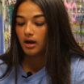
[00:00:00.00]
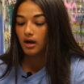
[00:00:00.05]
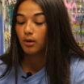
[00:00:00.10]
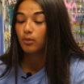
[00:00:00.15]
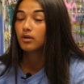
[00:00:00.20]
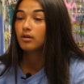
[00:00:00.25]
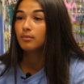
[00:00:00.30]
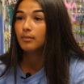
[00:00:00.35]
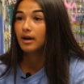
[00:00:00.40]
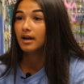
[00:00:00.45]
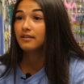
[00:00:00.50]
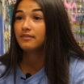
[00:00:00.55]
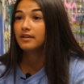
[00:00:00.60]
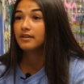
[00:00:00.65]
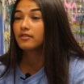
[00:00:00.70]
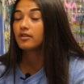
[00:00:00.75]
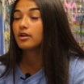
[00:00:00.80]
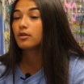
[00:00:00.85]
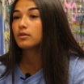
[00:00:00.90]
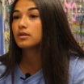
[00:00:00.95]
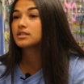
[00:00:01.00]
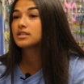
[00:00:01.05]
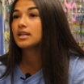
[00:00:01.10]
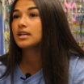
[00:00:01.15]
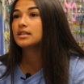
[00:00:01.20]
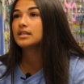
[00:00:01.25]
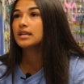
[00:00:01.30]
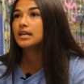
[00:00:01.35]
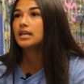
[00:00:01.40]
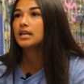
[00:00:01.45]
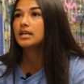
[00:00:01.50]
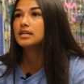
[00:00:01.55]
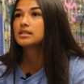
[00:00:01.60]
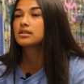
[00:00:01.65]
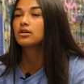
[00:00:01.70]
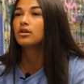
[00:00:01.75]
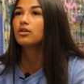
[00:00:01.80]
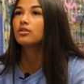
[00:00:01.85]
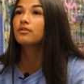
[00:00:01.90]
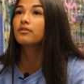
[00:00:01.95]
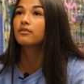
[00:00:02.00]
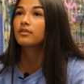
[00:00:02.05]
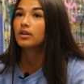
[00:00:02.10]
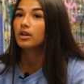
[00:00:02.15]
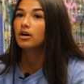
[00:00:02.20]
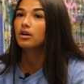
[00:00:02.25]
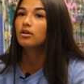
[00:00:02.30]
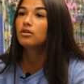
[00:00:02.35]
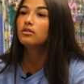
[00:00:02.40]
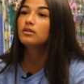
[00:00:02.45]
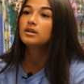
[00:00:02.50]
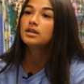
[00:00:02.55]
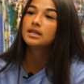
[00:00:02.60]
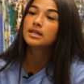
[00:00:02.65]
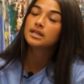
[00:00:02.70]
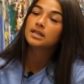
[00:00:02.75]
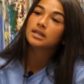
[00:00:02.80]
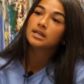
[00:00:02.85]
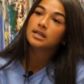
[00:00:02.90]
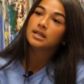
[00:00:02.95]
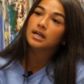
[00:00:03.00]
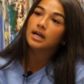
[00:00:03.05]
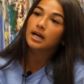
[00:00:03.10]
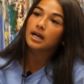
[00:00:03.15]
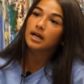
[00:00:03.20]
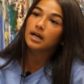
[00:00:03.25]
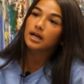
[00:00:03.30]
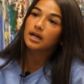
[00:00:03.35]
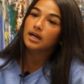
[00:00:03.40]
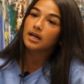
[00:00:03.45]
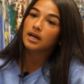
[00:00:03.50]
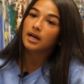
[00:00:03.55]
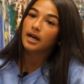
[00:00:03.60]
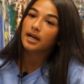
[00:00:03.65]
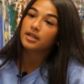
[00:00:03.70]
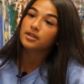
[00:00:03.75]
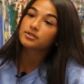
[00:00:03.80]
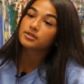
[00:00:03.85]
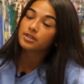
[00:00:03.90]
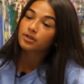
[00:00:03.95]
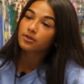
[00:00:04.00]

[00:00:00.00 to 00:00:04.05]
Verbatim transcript: Uh, one of my favorite artworks that I did is called Flow. Uh, I used